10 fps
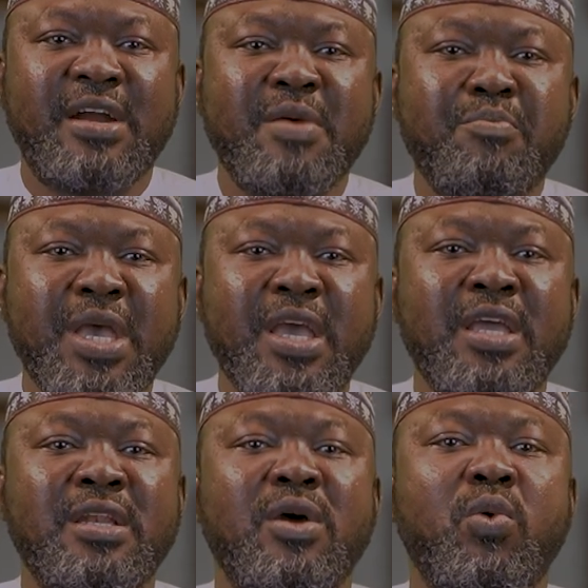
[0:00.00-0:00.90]
that
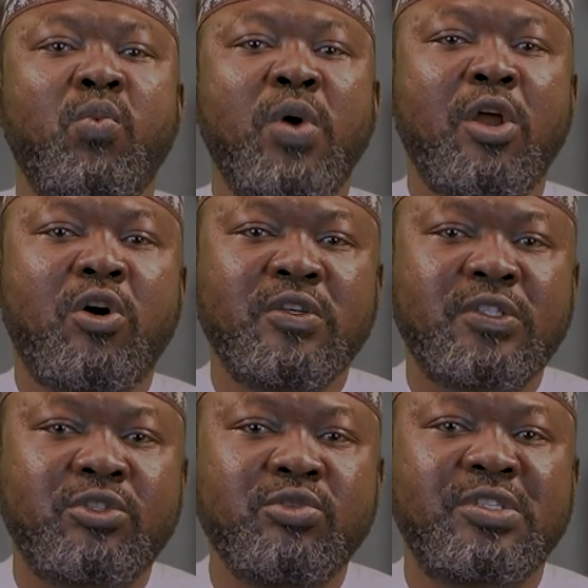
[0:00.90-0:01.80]
remain will
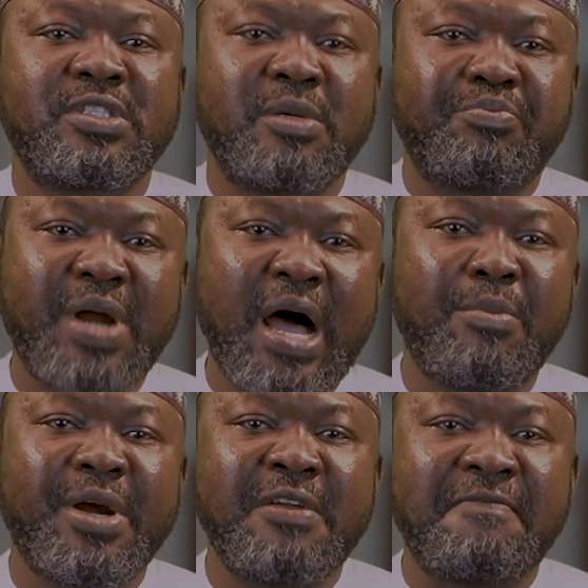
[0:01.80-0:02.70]
constitute the
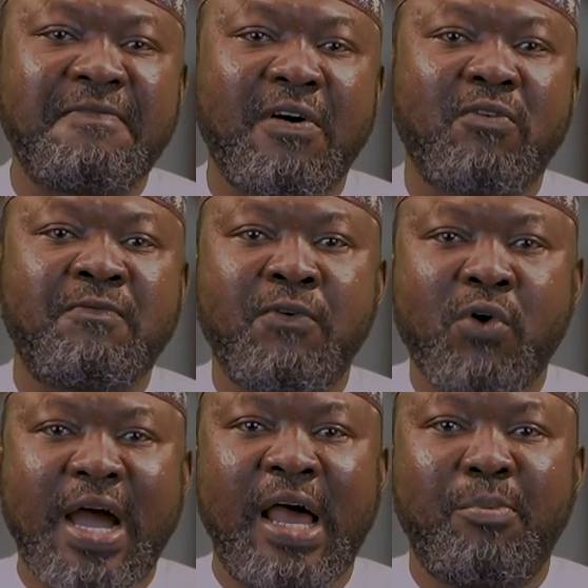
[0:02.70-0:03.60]
primary
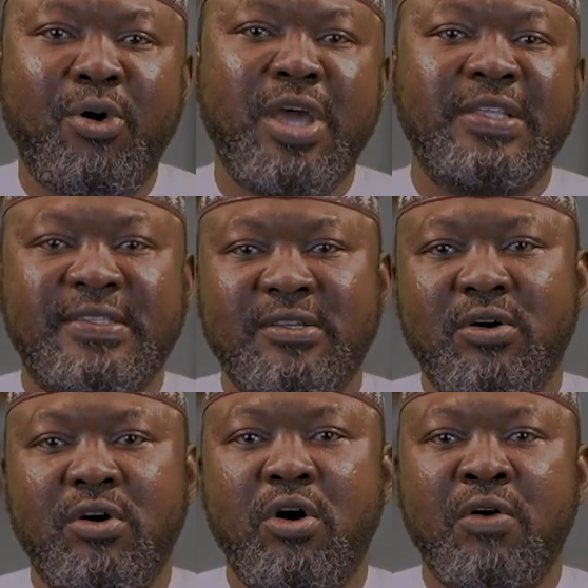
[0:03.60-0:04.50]
focal points
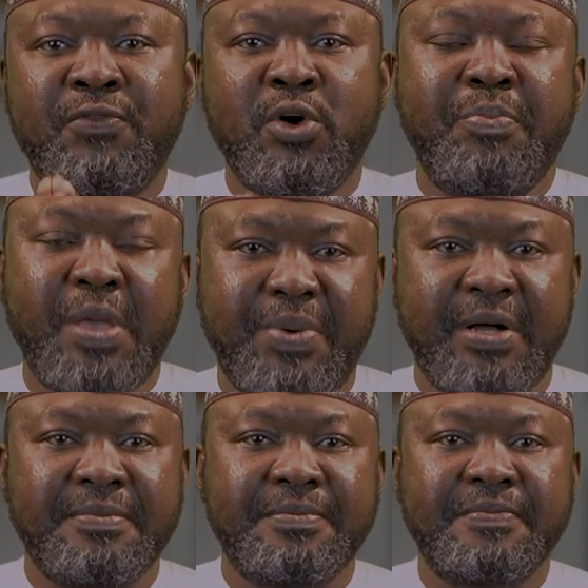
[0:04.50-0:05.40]
of your paper.
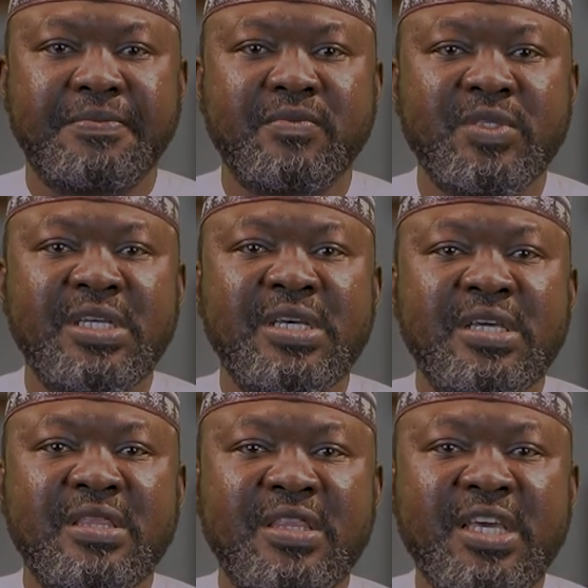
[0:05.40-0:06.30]

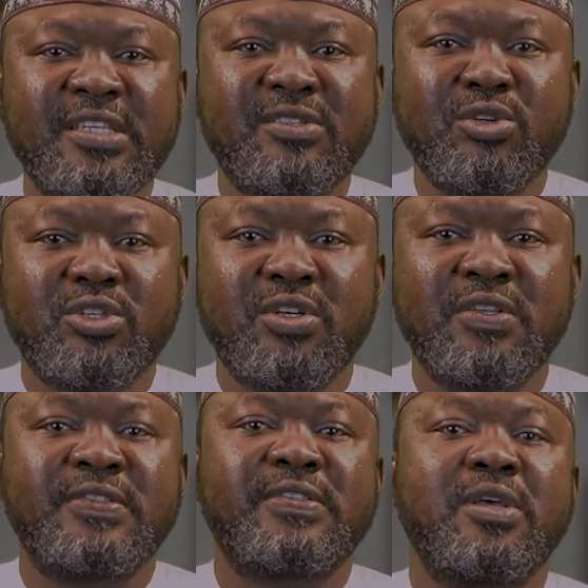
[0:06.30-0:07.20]
These
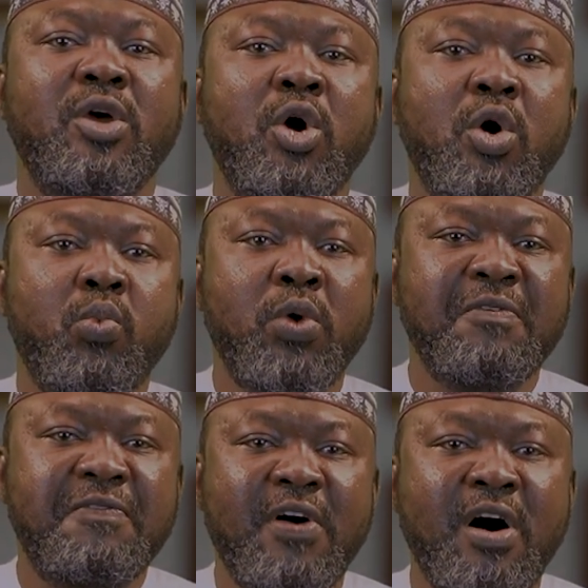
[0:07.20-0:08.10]
notions
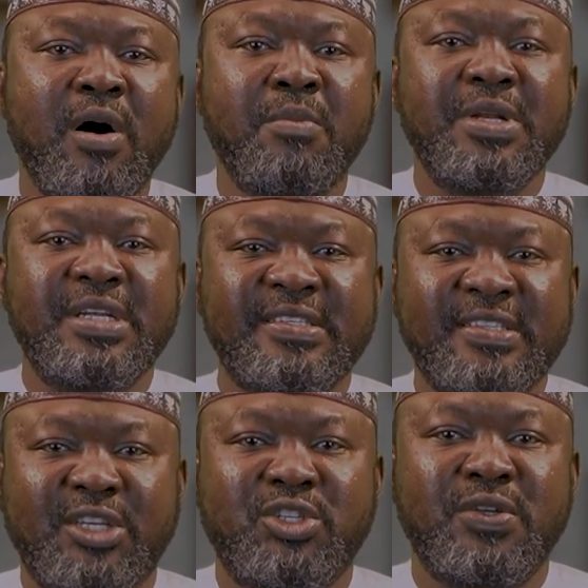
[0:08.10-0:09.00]
will form the
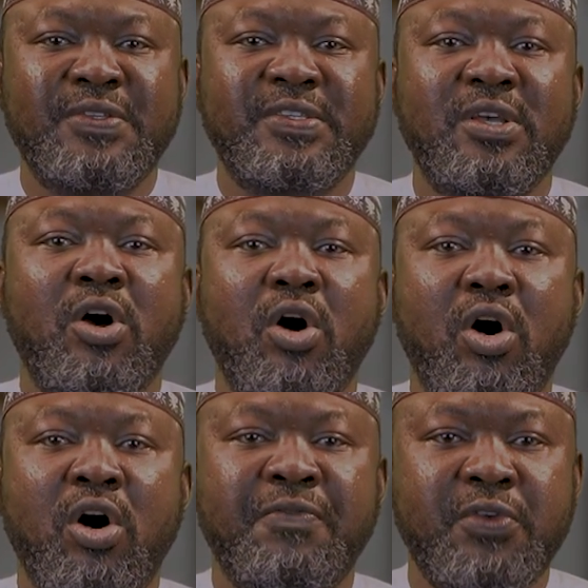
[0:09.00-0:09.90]
sections
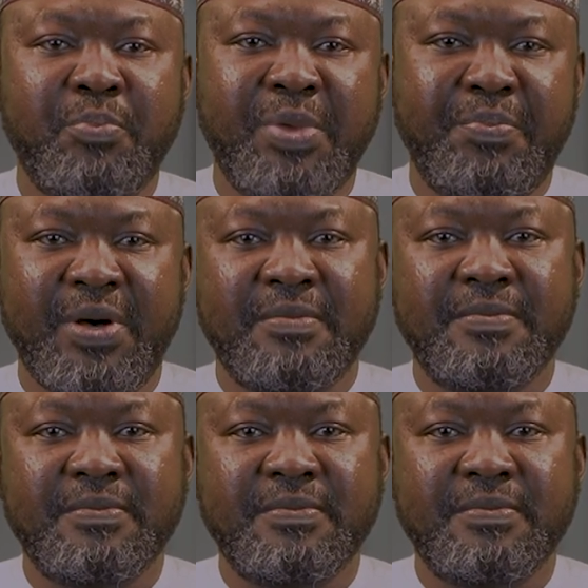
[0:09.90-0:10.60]
of your paper.